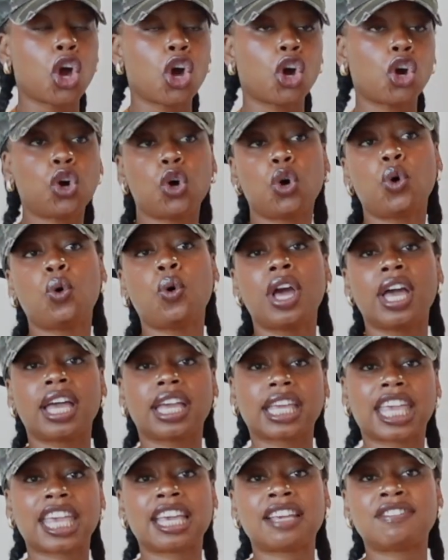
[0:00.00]
Who
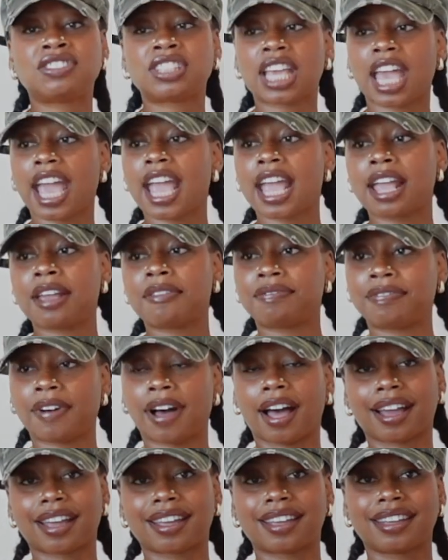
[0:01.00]
gives a
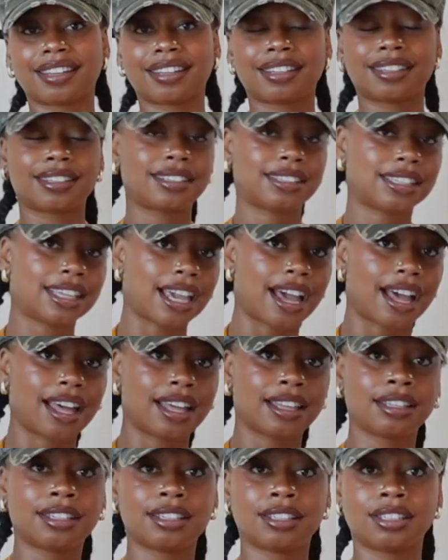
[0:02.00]
fuck? Yeah?